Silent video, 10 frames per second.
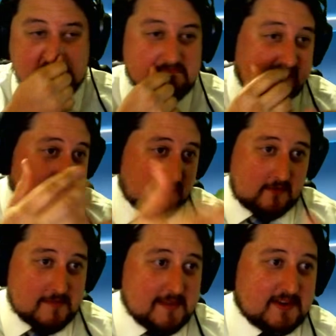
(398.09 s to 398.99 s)
Some of
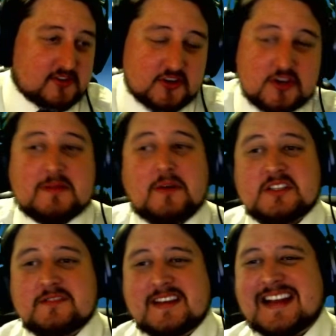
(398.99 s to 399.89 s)
it may be true, but
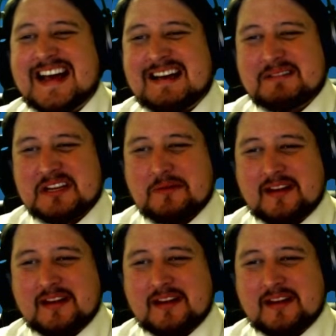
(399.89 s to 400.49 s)
most of it, I want to go